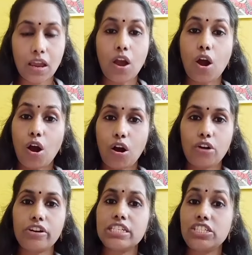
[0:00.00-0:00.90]
or
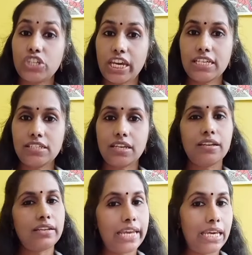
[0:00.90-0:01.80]
a change in
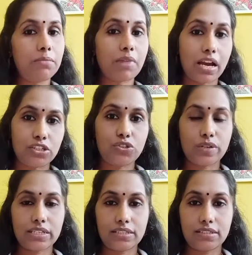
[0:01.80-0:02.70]
name,
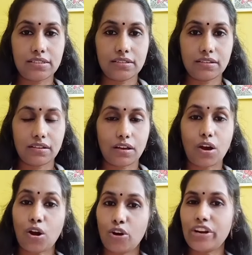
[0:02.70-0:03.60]
address,
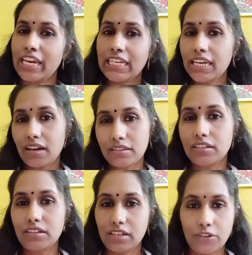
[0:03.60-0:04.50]
or any
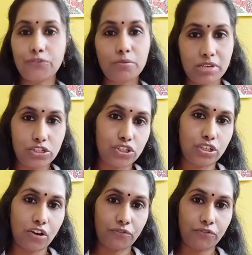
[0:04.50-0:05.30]
other information of a